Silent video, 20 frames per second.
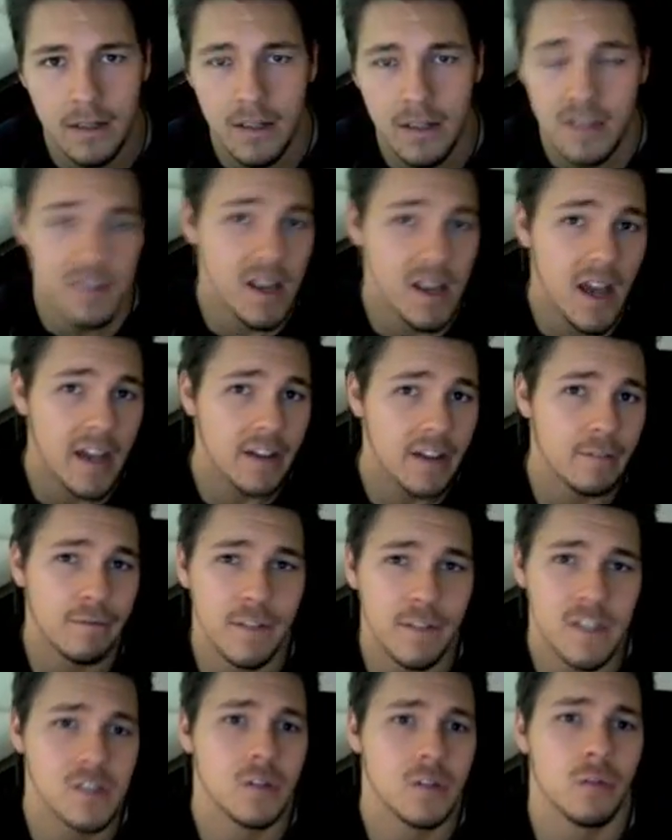Design a
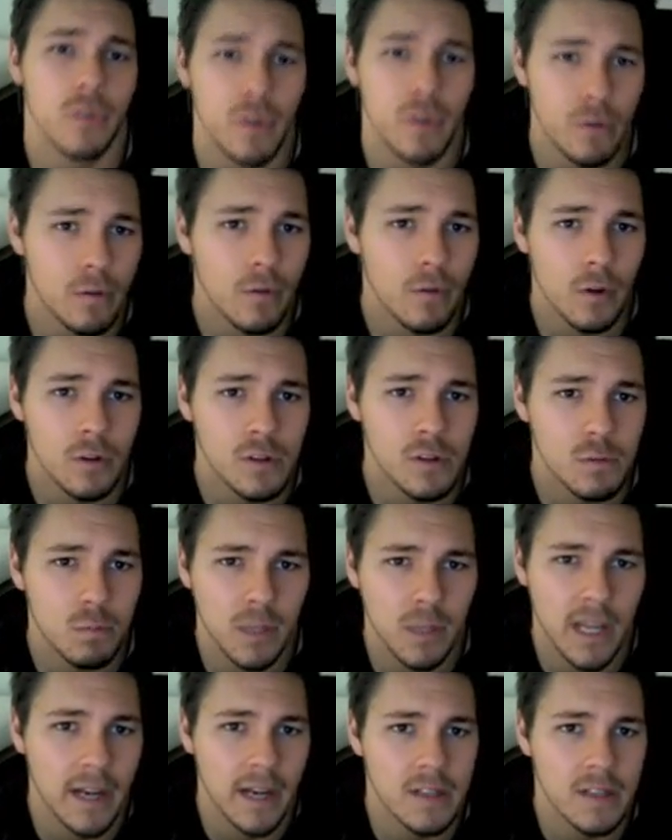physical universe,
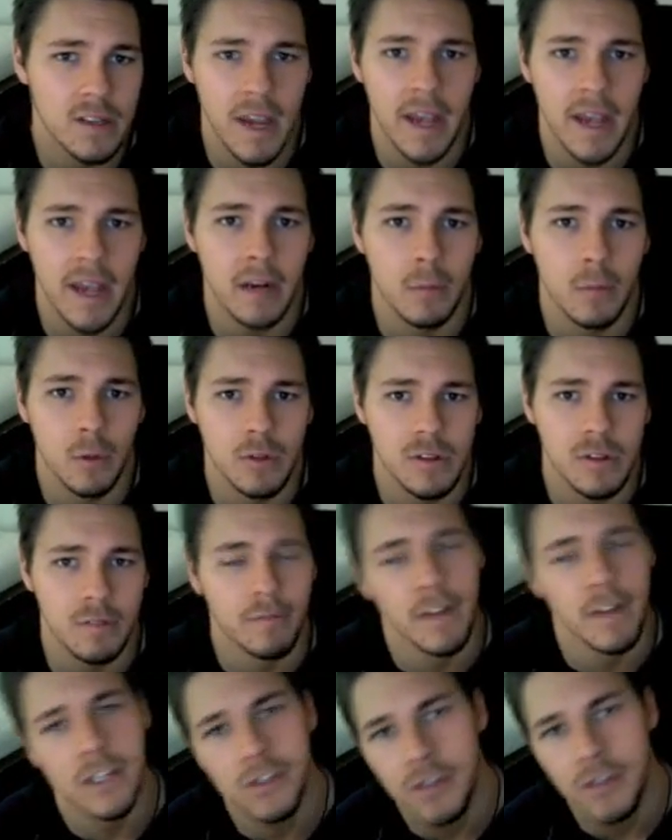planets, animals, and
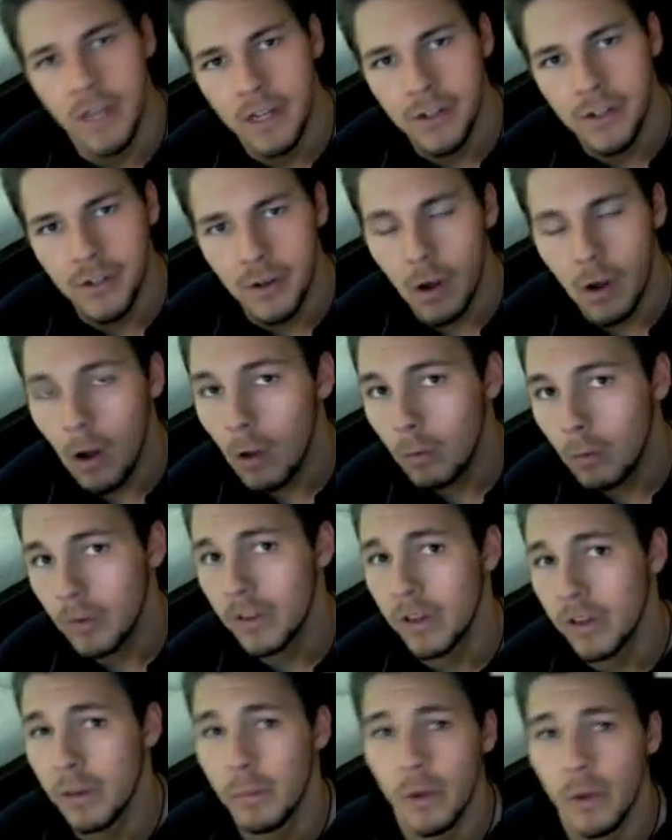vegetation, all with
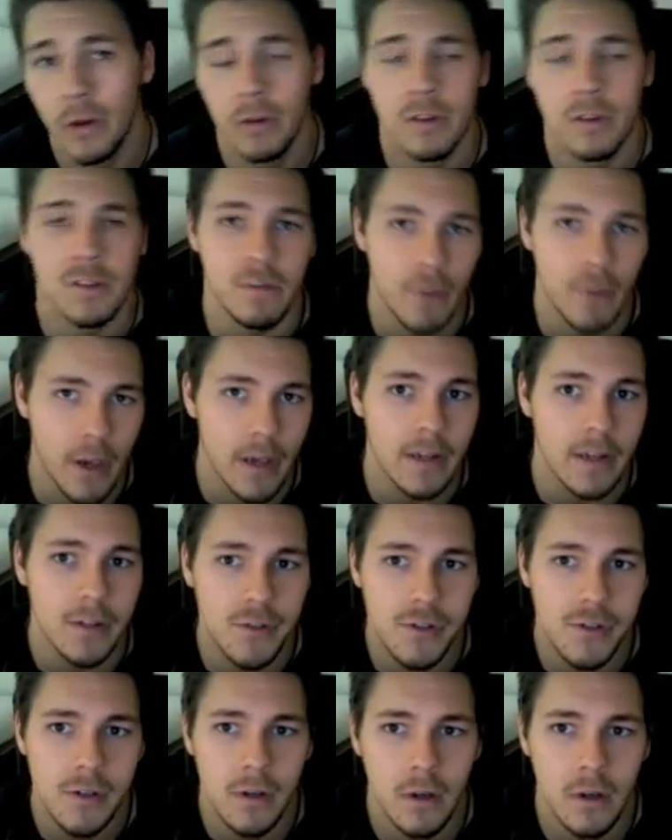the appearance of
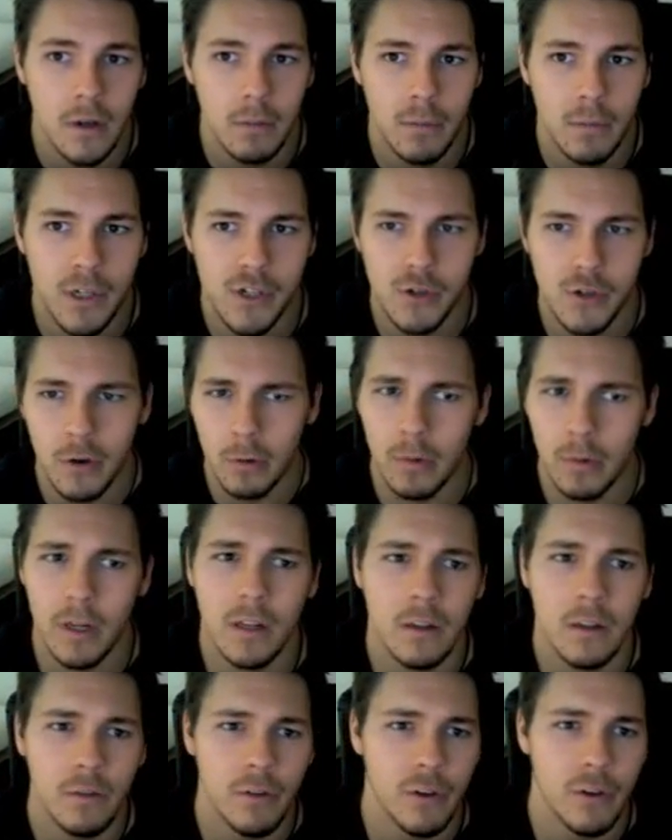age. Be sure to
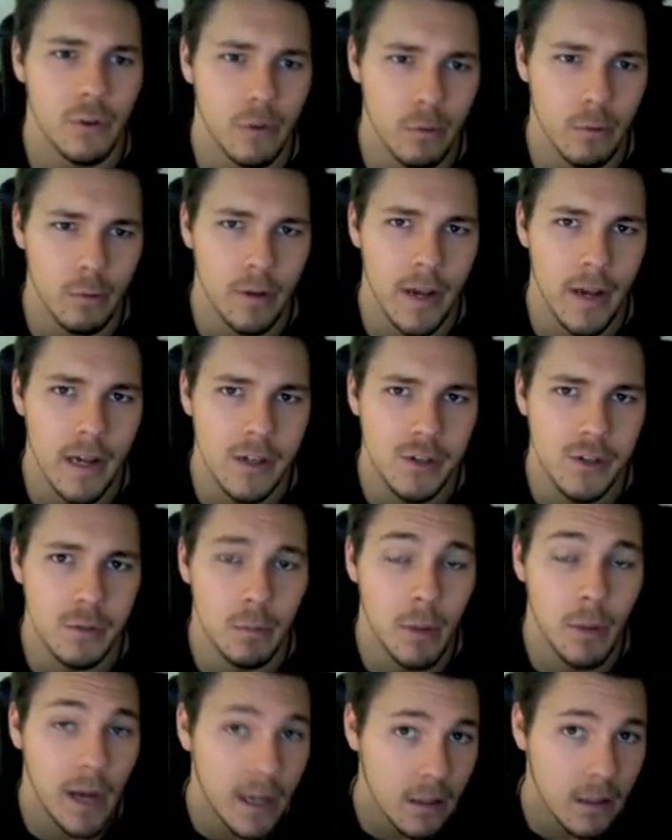include in your
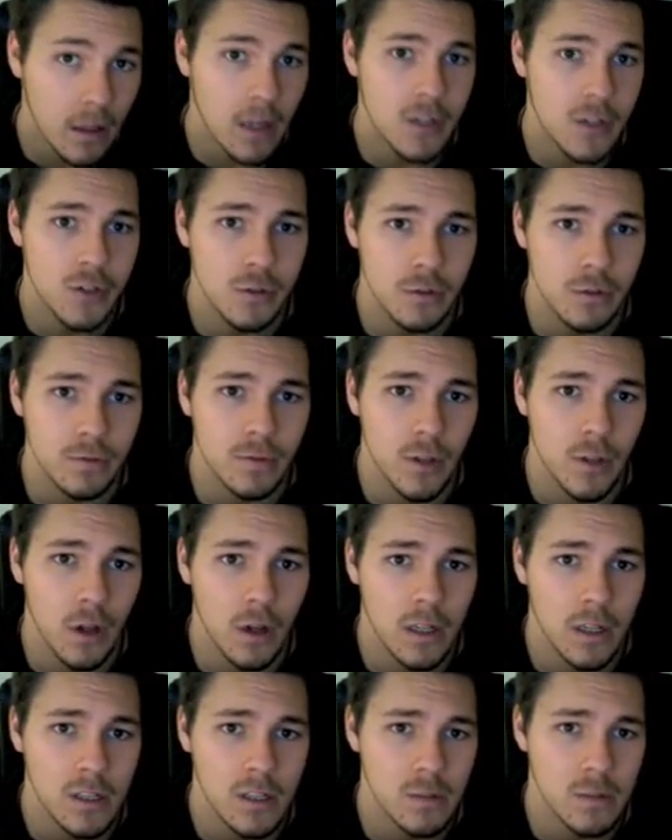creation biological
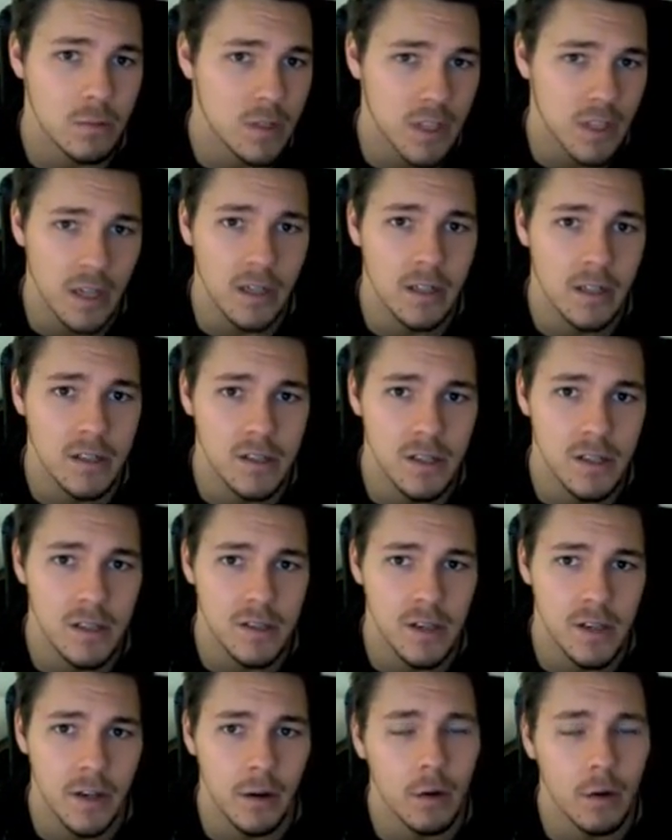flaws,
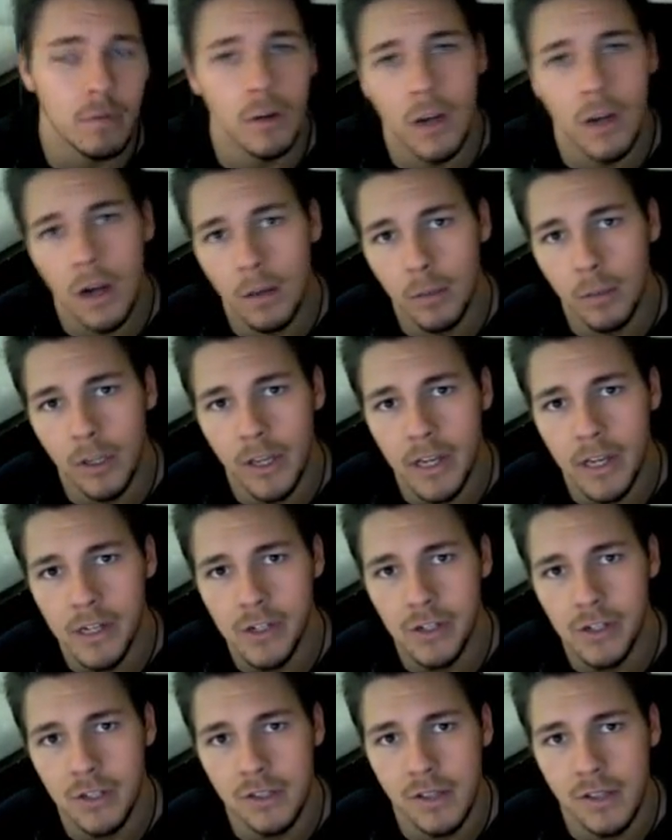redundancies, and
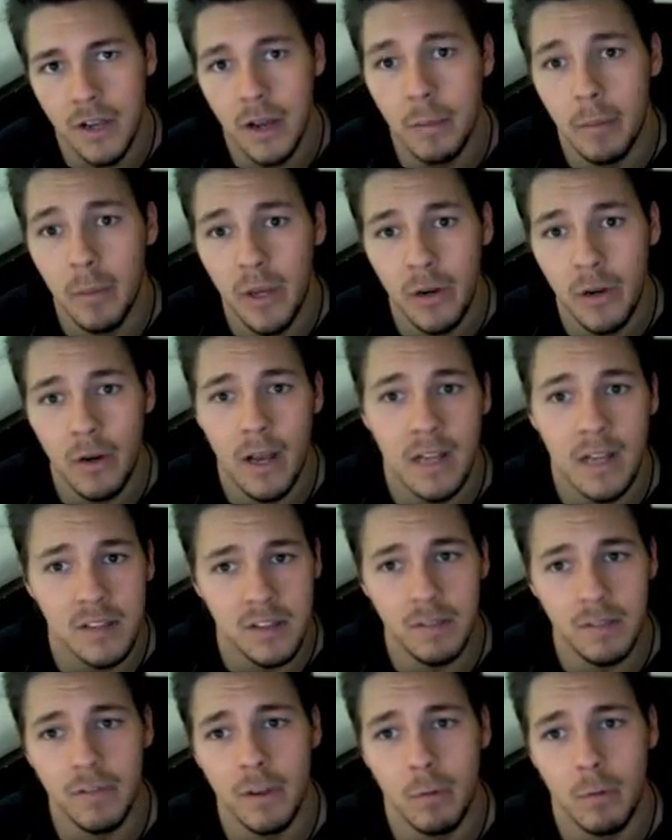overcomplications that appear as
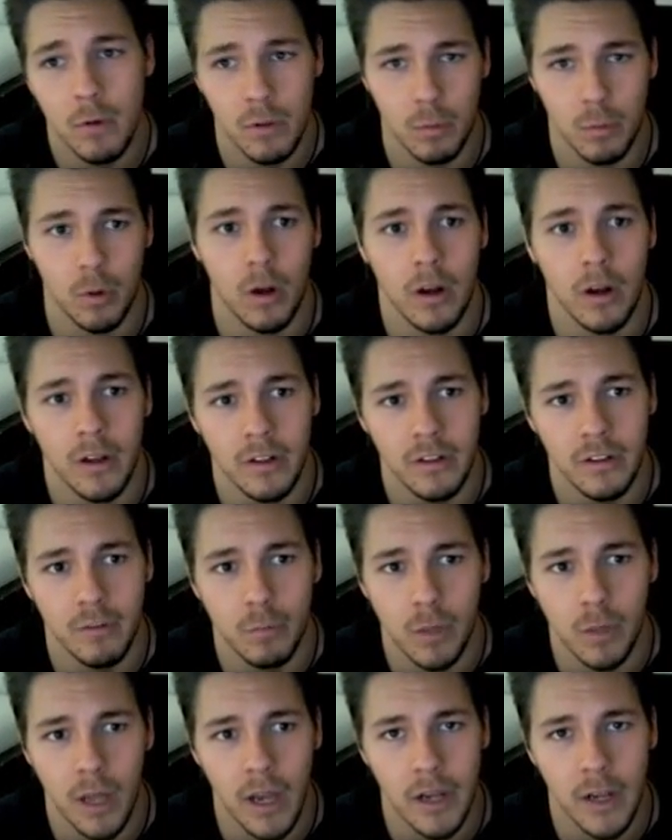if they were the product
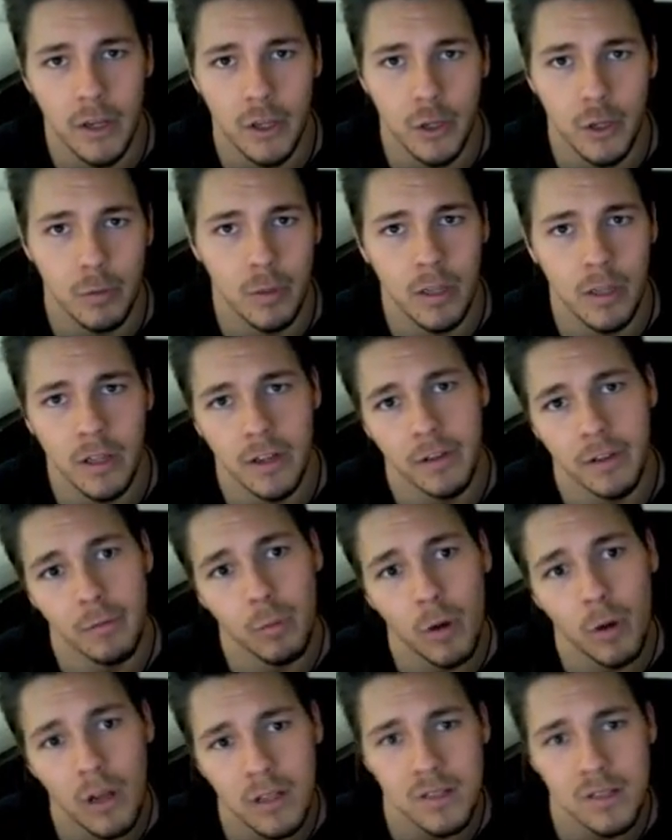of blind cumulative
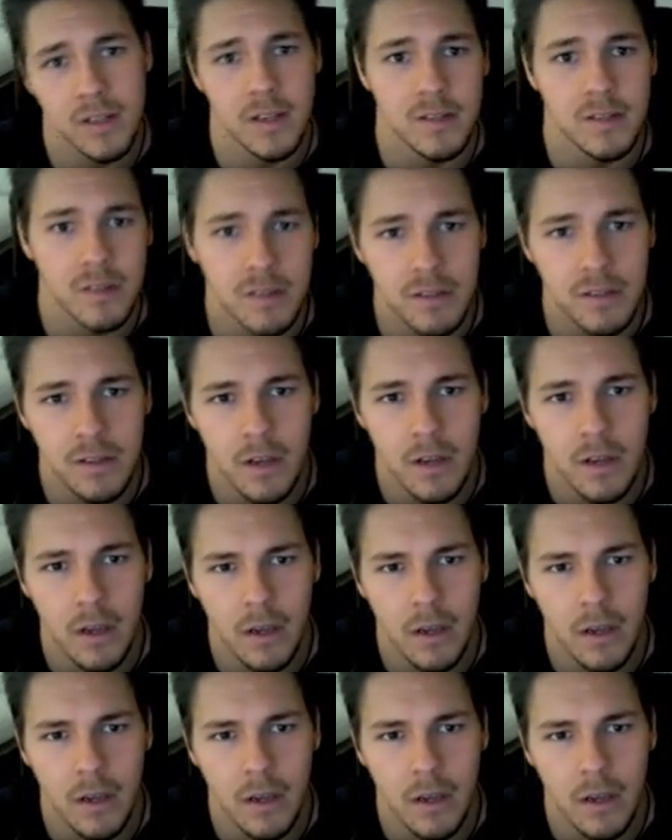processes.